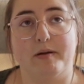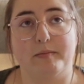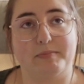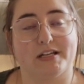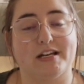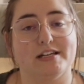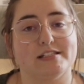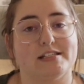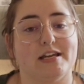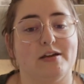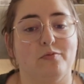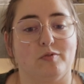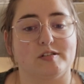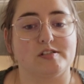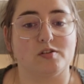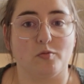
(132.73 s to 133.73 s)
But because it
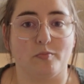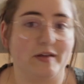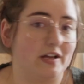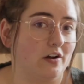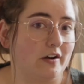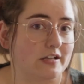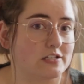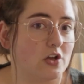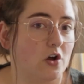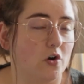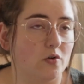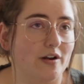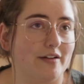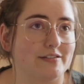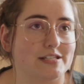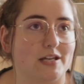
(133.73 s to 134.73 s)
was so big on its
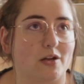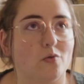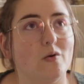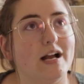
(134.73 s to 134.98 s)
own, I was like,